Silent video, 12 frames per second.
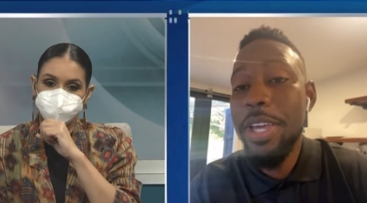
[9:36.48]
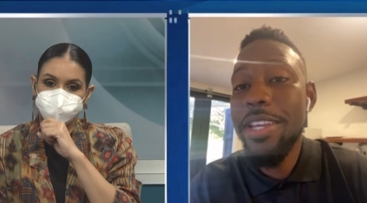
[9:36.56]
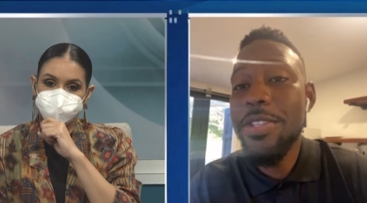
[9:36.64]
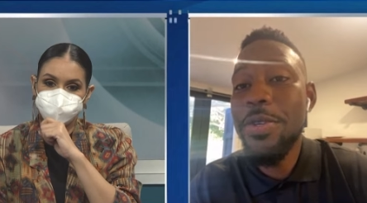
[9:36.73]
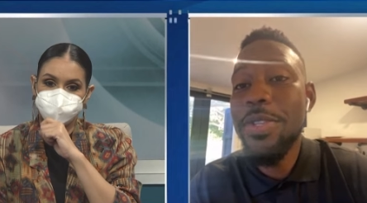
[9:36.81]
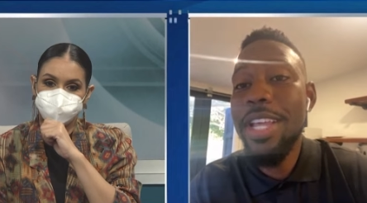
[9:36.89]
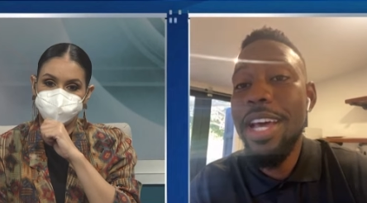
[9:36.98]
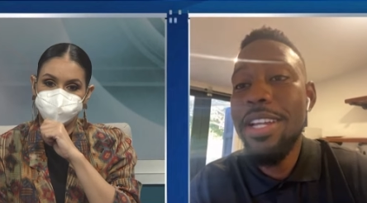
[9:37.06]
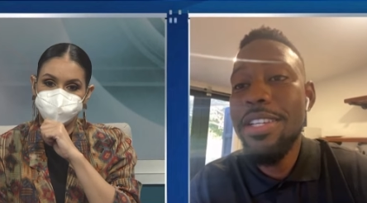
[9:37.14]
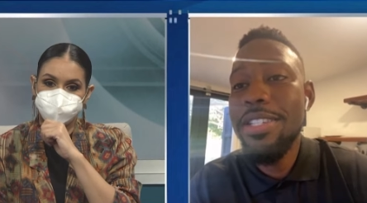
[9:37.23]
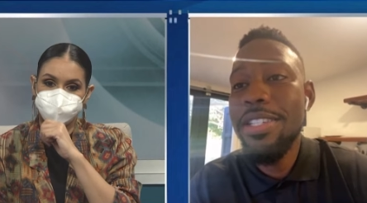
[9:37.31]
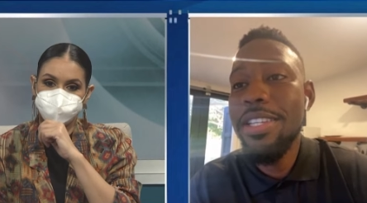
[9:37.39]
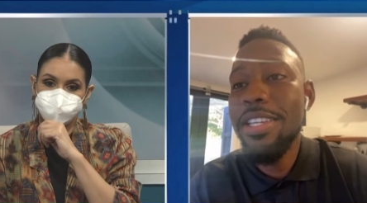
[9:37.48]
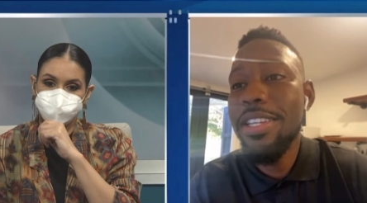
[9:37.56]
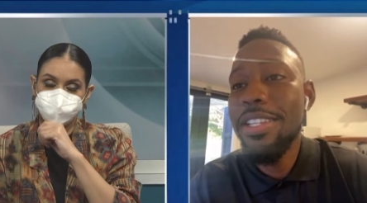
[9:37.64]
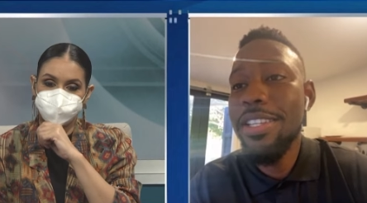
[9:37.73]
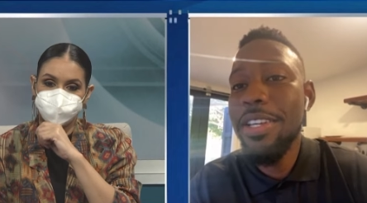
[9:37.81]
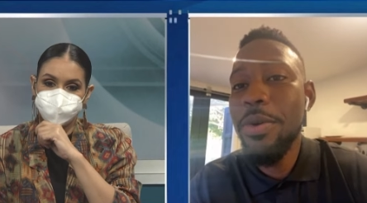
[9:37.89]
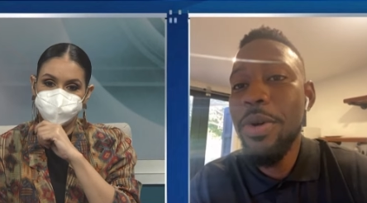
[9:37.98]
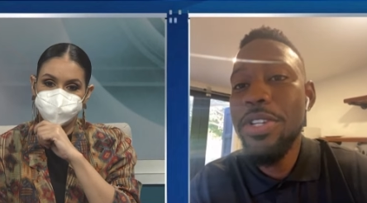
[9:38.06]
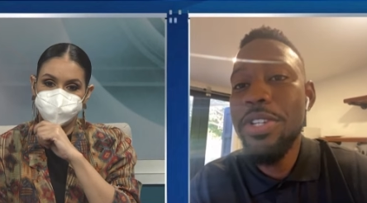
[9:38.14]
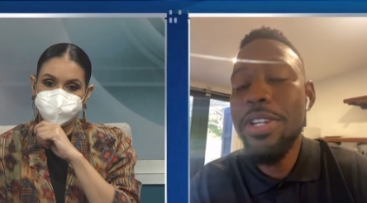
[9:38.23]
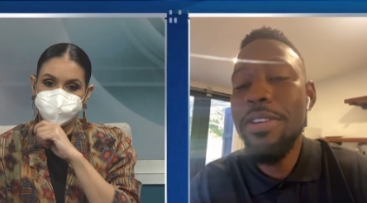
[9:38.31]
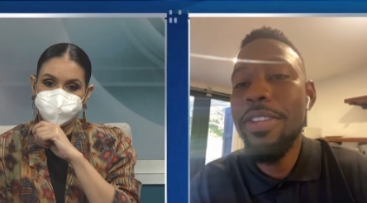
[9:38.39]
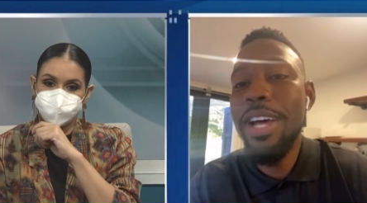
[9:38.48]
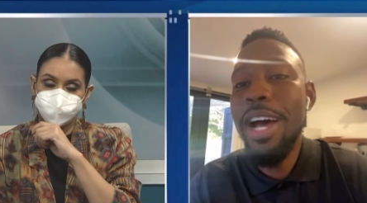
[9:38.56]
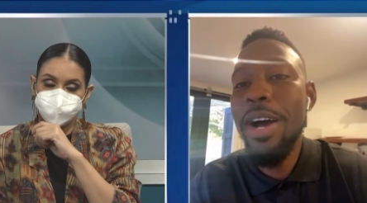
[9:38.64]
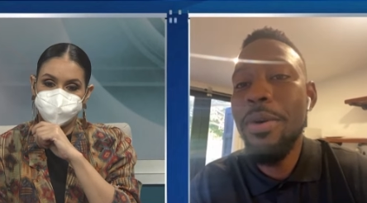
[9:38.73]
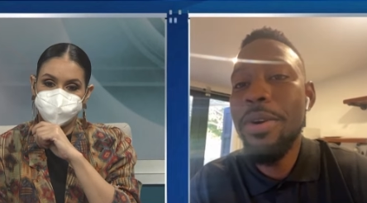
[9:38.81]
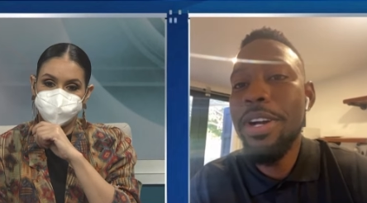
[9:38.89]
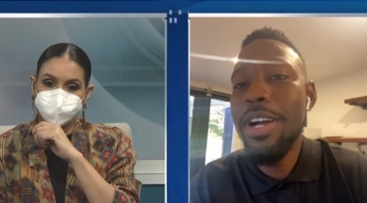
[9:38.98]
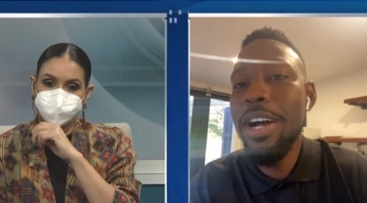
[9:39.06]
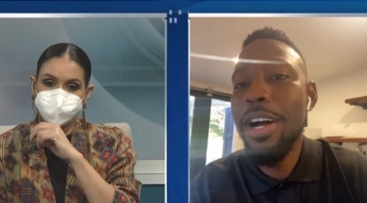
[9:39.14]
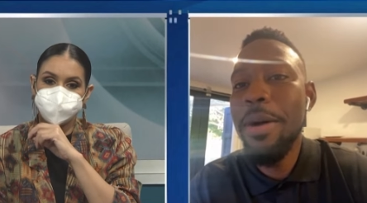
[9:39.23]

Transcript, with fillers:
Speaker 1: Okay, so that is the, the question of the hour.